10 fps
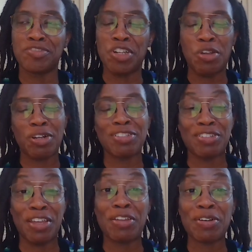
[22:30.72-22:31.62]

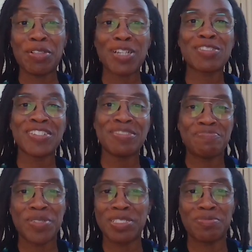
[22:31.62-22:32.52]
generically data
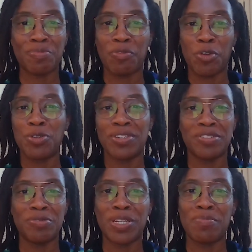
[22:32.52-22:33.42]
collection, because before you
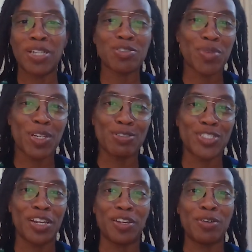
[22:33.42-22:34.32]
can do any measurement or
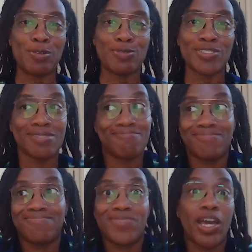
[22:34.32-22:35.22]
set any goals,
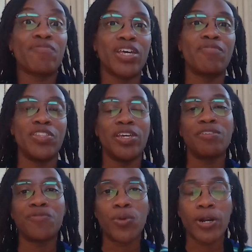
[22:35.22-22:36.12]
you have to have the
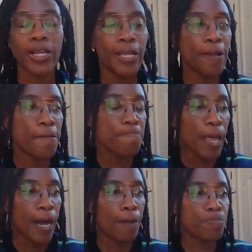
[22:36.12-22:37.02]
data for it.
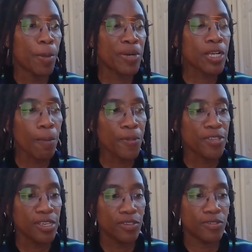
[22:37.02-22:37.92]
But a couple
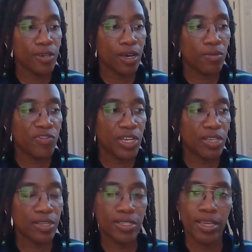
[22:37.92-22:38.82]
things we've
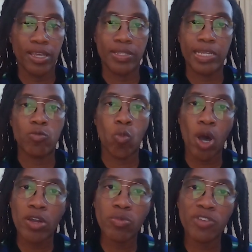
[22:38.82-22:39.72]
done at LinkedIn. Like
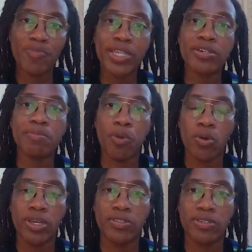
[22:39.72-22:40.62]
one, we've made it a
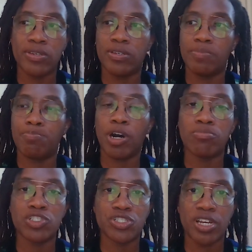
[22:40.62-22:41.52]
point to
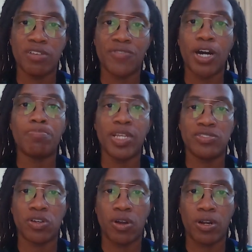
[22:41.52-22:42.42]
publish kind of
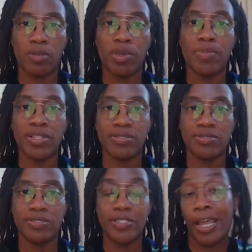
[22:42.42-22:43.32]
updates on our commitment
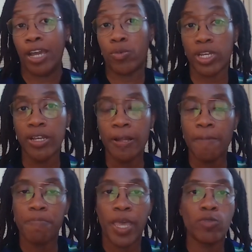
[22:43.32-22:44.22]
to equity,
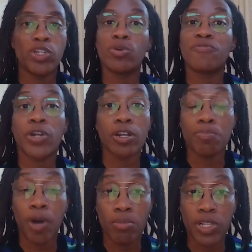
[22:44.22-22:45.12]
and we do it
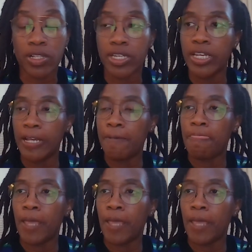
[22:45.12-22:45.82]
very publicly.